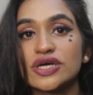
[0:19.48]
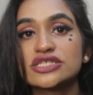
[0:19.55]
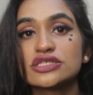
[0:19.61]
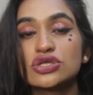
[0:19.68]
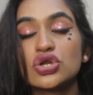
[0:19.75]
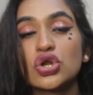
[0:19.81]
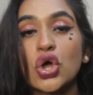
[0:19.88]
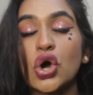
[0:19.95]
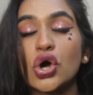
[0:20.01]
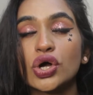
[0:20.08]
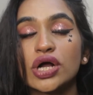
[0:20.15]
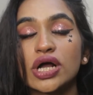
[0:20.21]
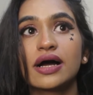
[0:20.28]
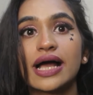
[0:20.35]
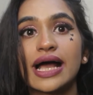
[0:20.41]
as
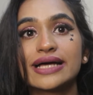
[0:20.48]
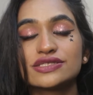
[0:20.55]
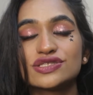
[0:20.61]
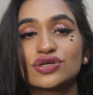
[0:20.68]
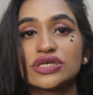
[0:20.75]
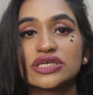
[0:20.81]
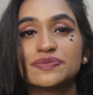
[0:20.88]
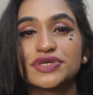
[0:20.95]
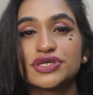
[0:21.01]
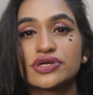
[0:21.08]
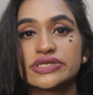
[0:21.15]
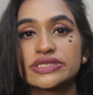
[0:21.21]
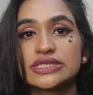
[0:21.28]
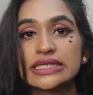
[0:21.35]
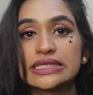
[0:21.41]
long as you're keeping your
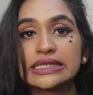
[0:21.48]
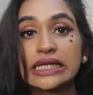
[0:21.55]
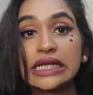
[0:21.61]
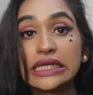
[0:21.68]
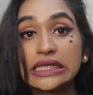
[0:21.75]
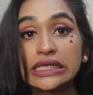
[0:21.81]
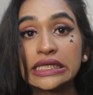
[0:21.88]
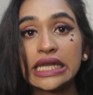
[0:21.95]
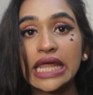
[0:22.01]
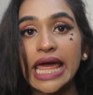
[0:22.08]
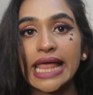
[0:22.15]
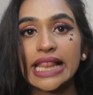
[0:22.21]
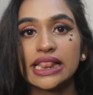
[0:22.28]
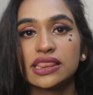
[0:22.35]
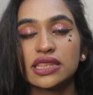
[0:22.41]
skin clean,
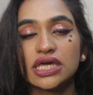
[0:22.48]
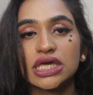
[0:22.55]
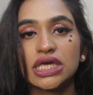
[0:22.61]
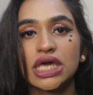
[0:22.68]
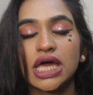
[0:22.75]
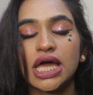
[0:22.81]
healthy